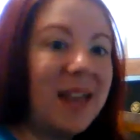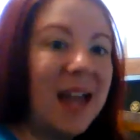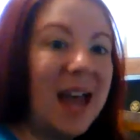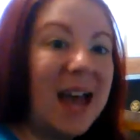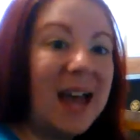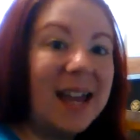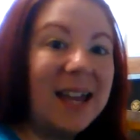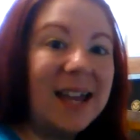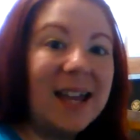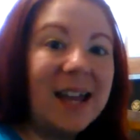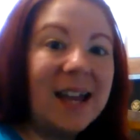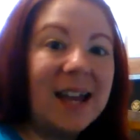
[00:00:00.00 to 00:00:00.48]

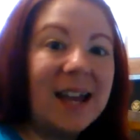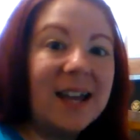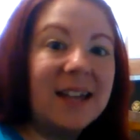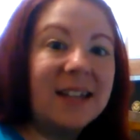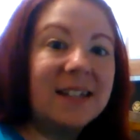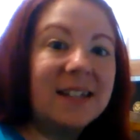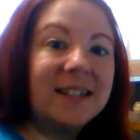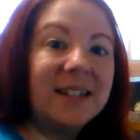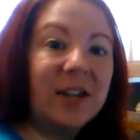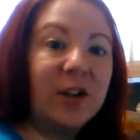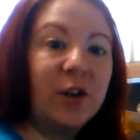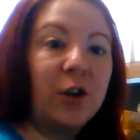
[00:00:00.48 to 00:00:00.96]
Hi
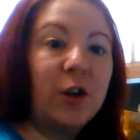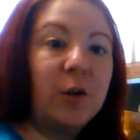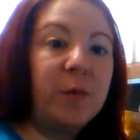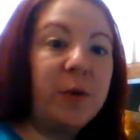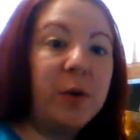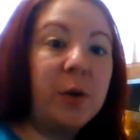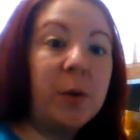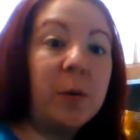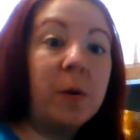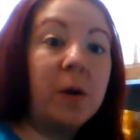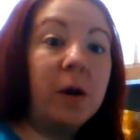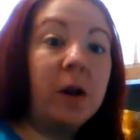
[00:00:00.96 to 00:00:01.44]
guys, I hope
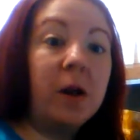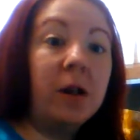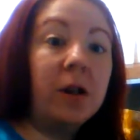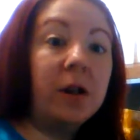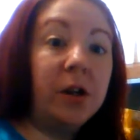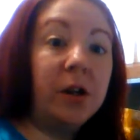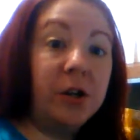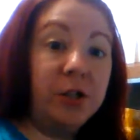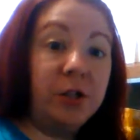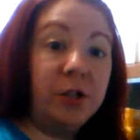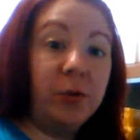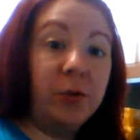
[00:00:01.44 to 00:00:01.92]
you all
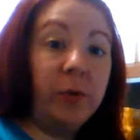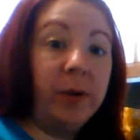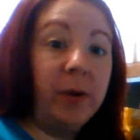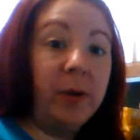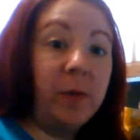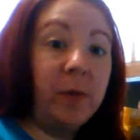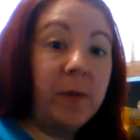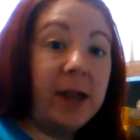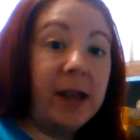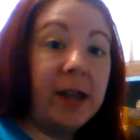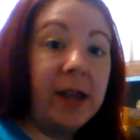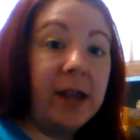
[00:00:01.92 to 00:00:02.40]
are
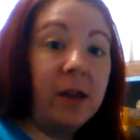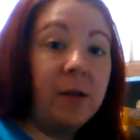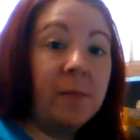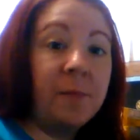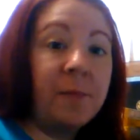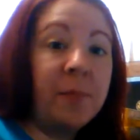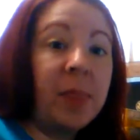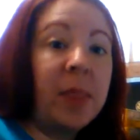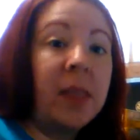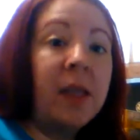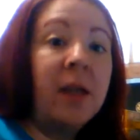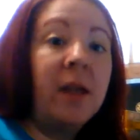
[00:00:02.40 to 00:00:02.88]
doing well.
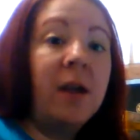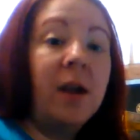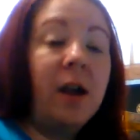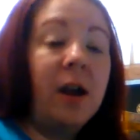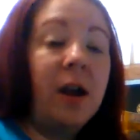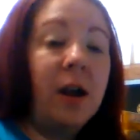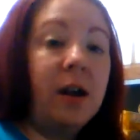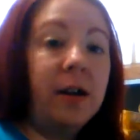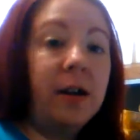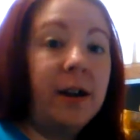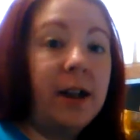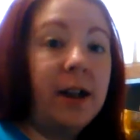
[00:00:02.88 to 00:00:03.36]

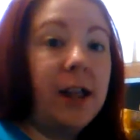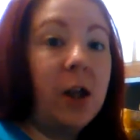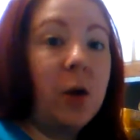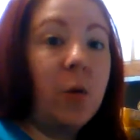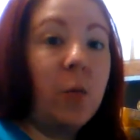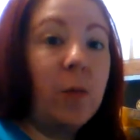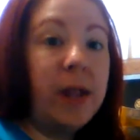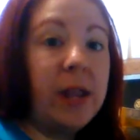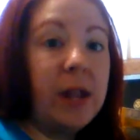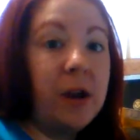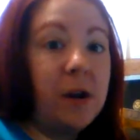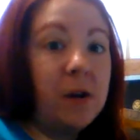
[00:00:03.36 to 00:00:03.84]
Alright,
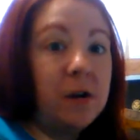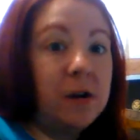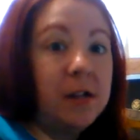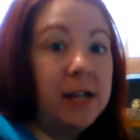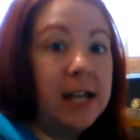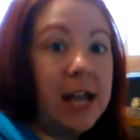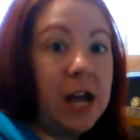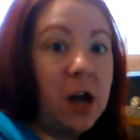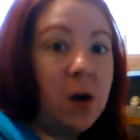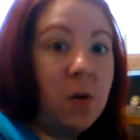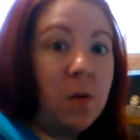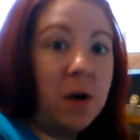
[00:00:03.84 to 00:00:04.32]
we are
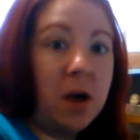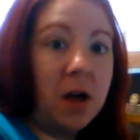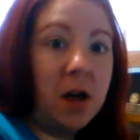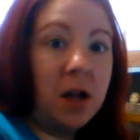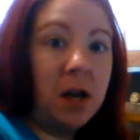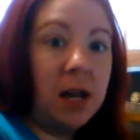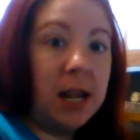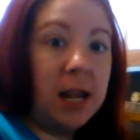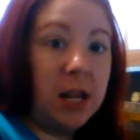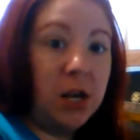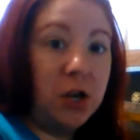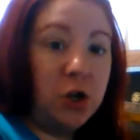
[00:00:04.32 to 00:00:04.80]
now on
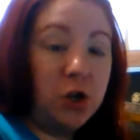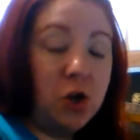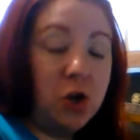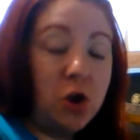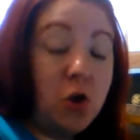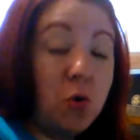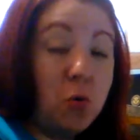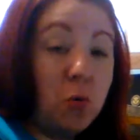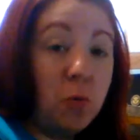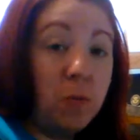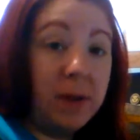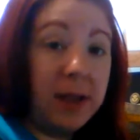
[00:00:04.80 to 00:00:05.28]
a
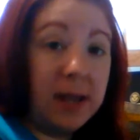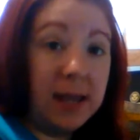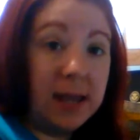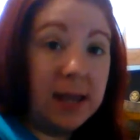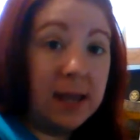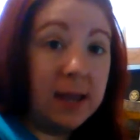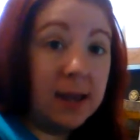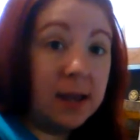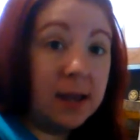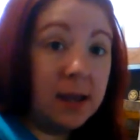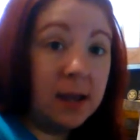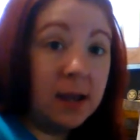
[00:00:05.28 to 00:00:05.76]
new
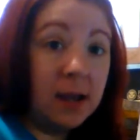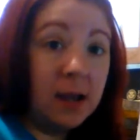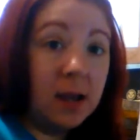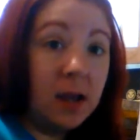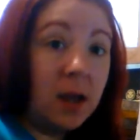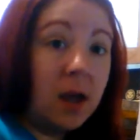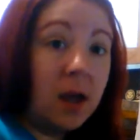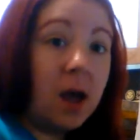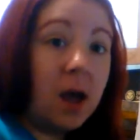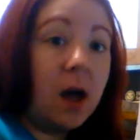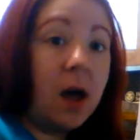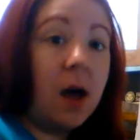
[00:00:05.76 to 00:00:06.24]
week
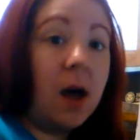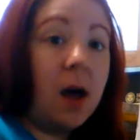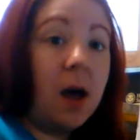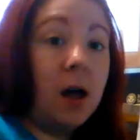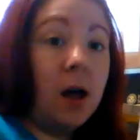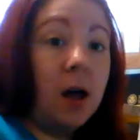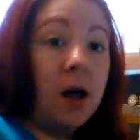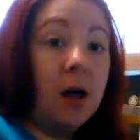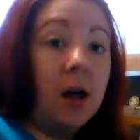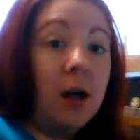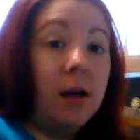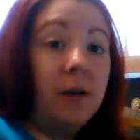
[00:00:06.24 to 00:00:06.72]

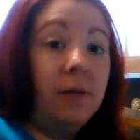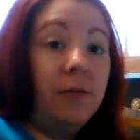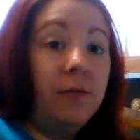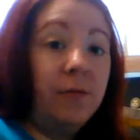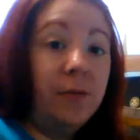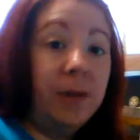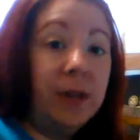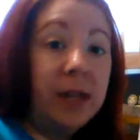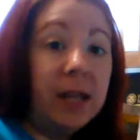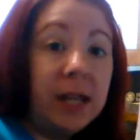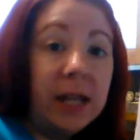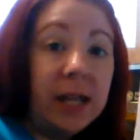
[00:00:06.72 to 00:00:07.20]
of
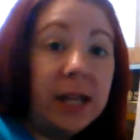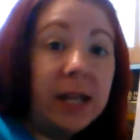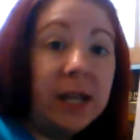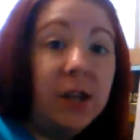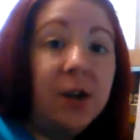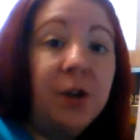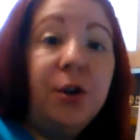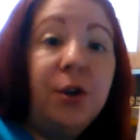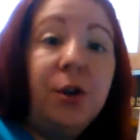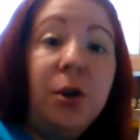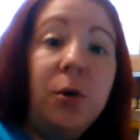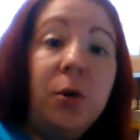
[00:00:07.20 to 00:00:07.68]
reading and
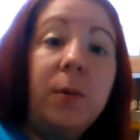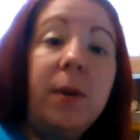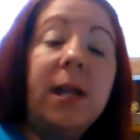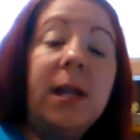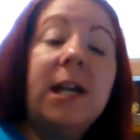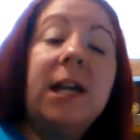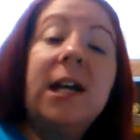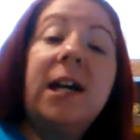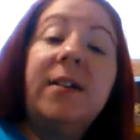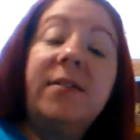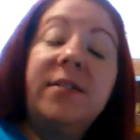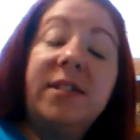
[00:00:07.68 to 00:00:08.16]
a new
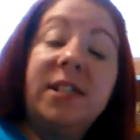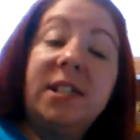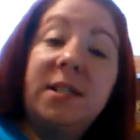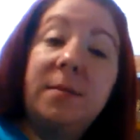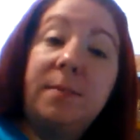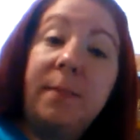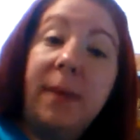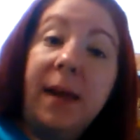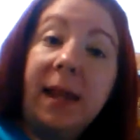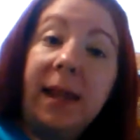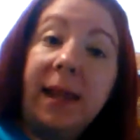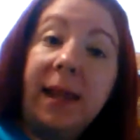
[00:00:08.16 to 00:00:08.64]
week of
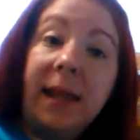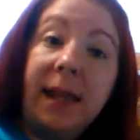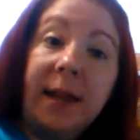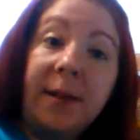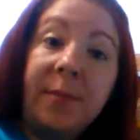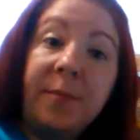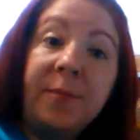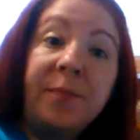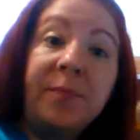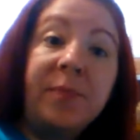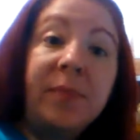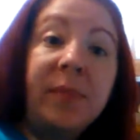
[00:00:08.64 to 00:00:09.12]

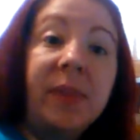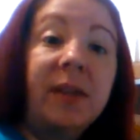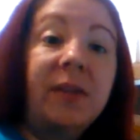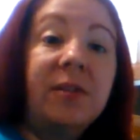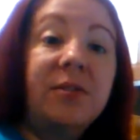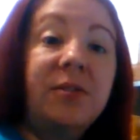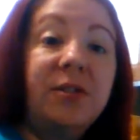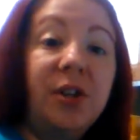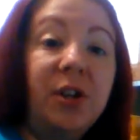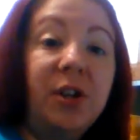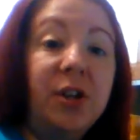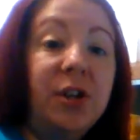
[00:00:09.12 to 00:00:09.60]
spelling.
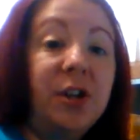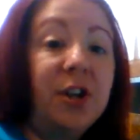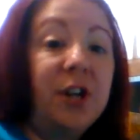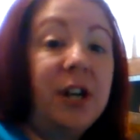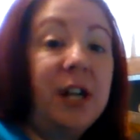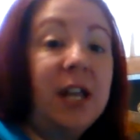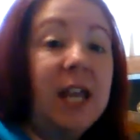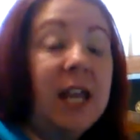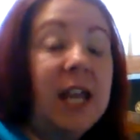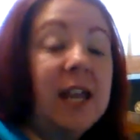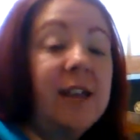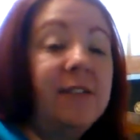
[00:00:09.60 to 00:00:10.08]
So you're going
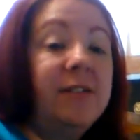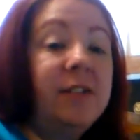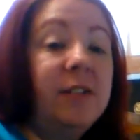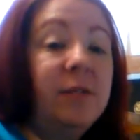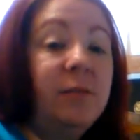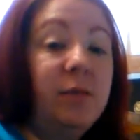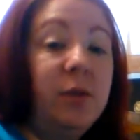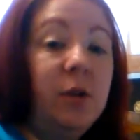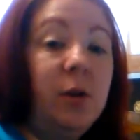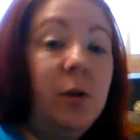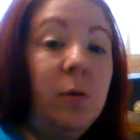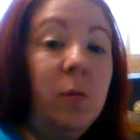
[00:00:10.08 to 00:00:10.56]
to have
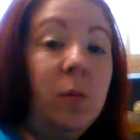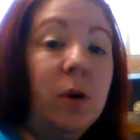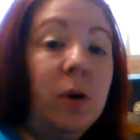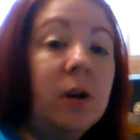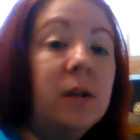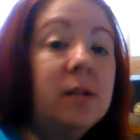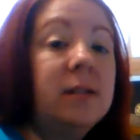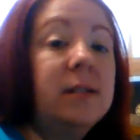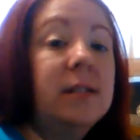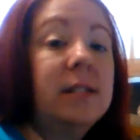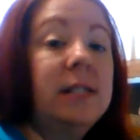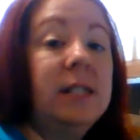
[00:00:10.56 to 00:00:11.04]
some new
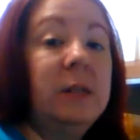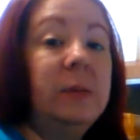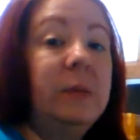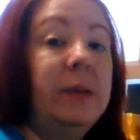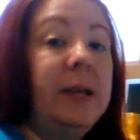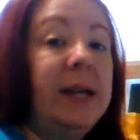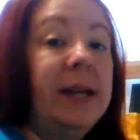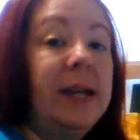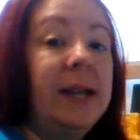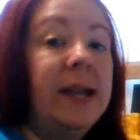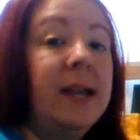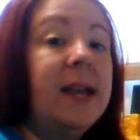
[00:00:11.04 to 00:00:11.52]
words this
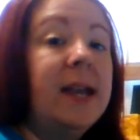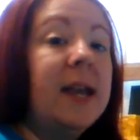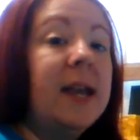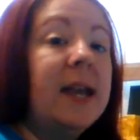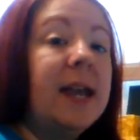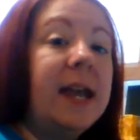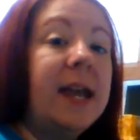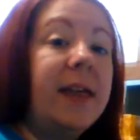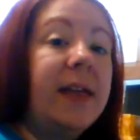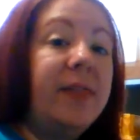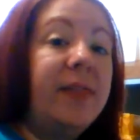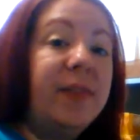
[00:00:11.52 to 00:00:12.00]
week.
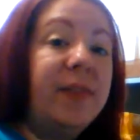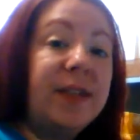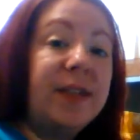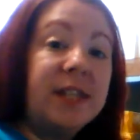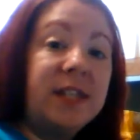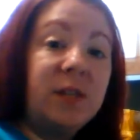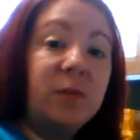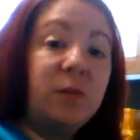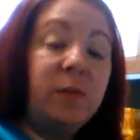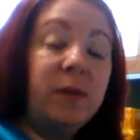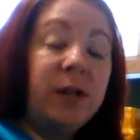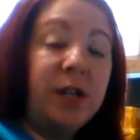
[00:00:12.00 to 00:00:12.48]
And
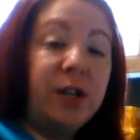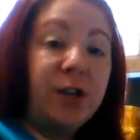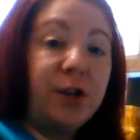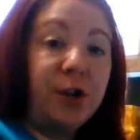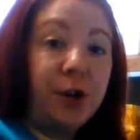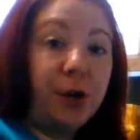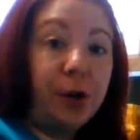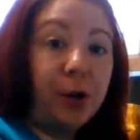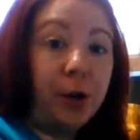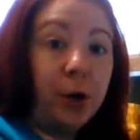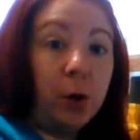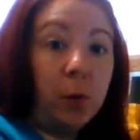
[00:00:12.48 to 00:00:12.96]
this week
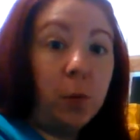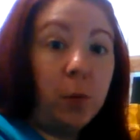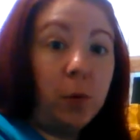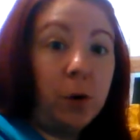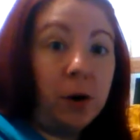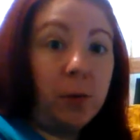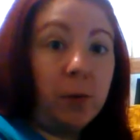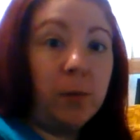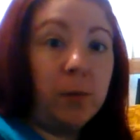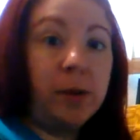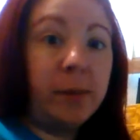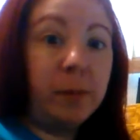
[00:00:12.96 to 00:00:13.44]
you're going to
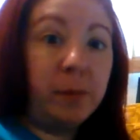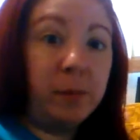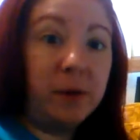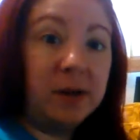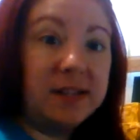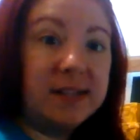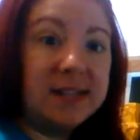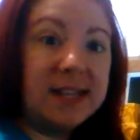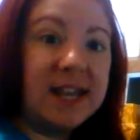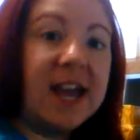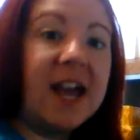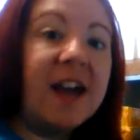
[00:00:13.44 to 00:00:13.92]
work with
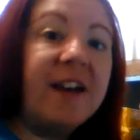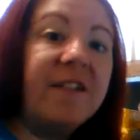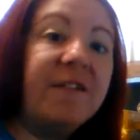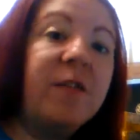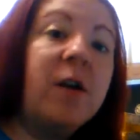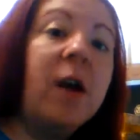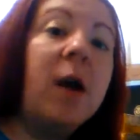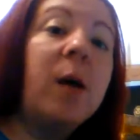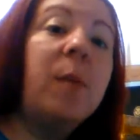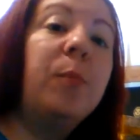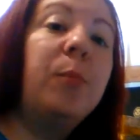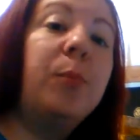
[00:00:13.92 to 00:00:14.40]
words that have
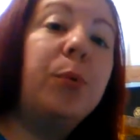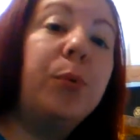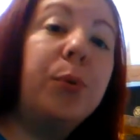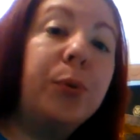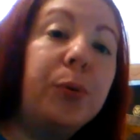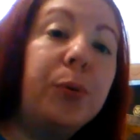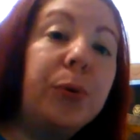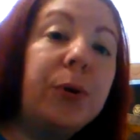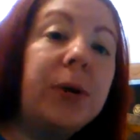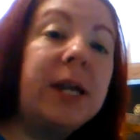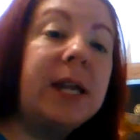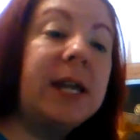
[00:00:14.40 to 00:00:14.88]

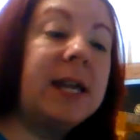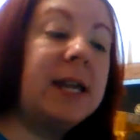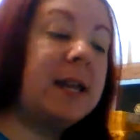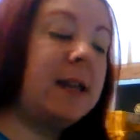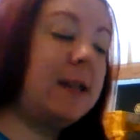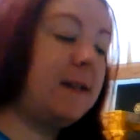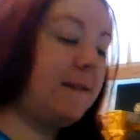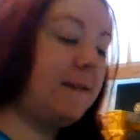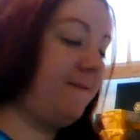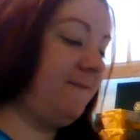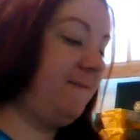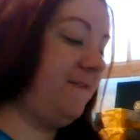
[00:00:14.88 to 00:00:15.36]

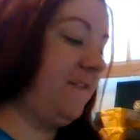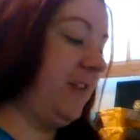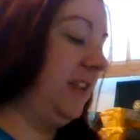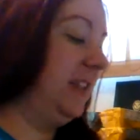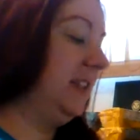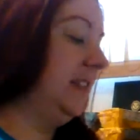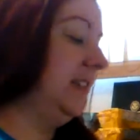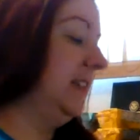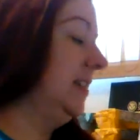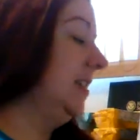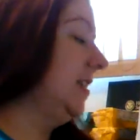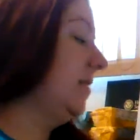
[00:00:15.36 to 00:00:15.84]

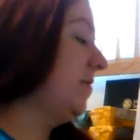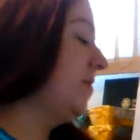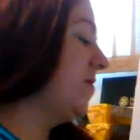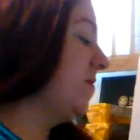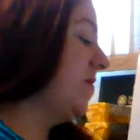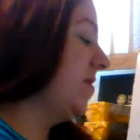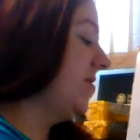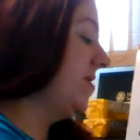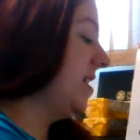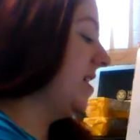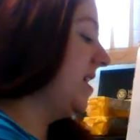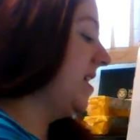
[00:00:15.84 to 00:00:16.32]
prefixes. Let me
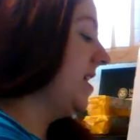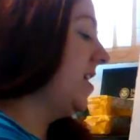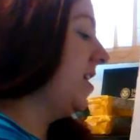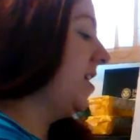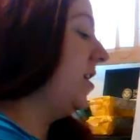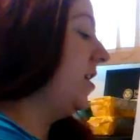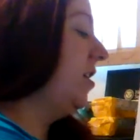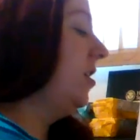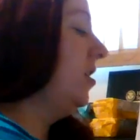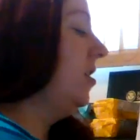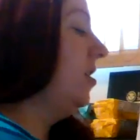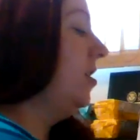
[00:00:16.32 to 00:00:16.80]
write that
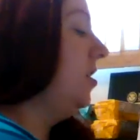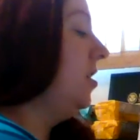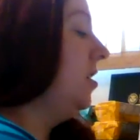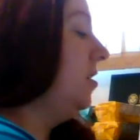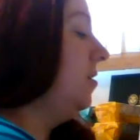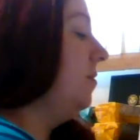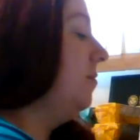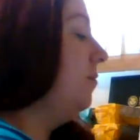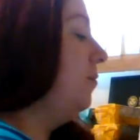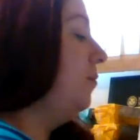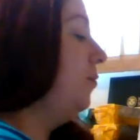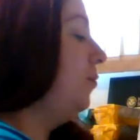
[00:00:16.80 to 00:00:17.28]
here.
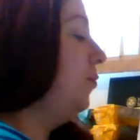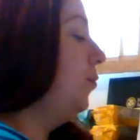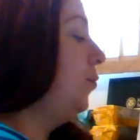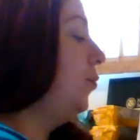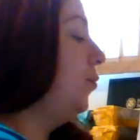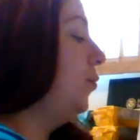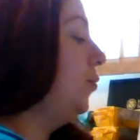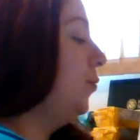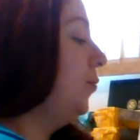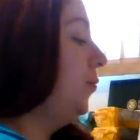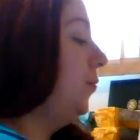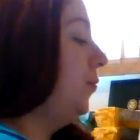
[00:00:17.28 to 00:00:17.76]

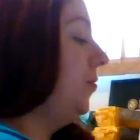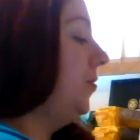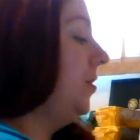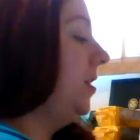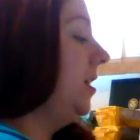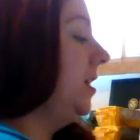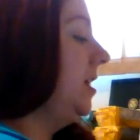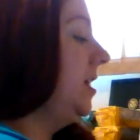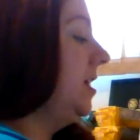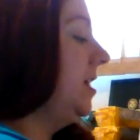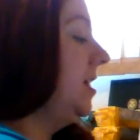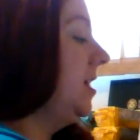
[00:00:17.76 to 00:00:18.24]

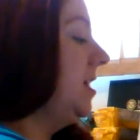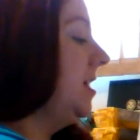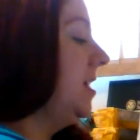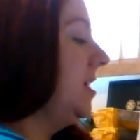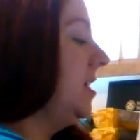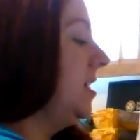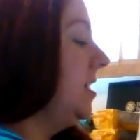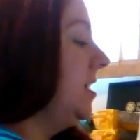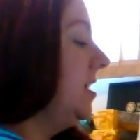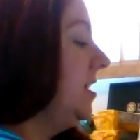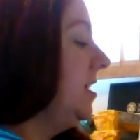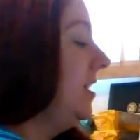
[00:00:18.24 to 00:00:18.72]
Prefixes.